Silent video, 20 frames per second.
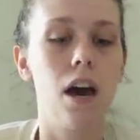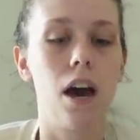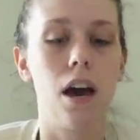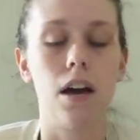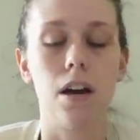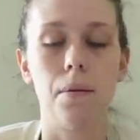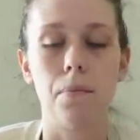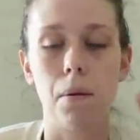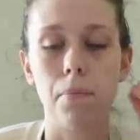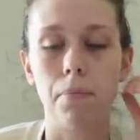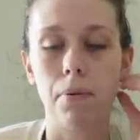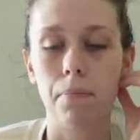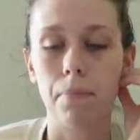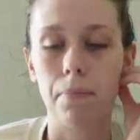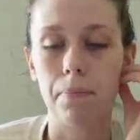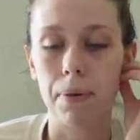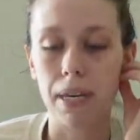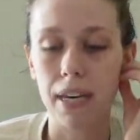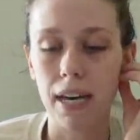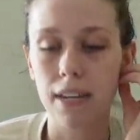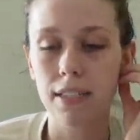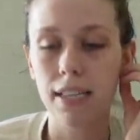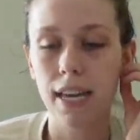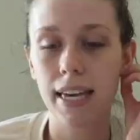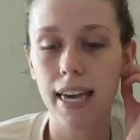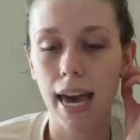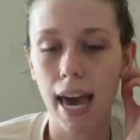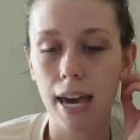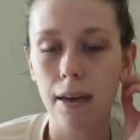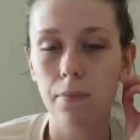But because I
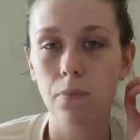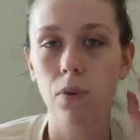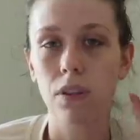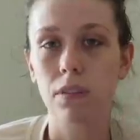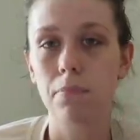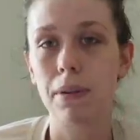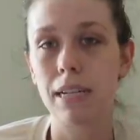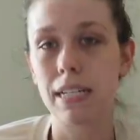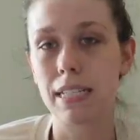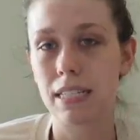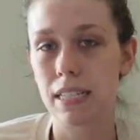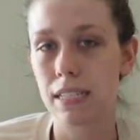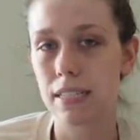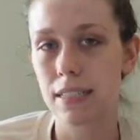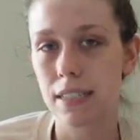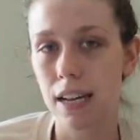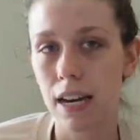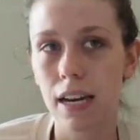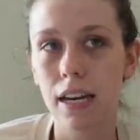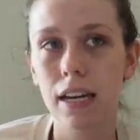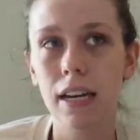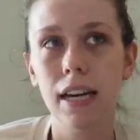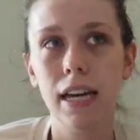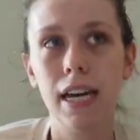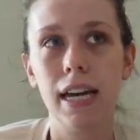came with my sister,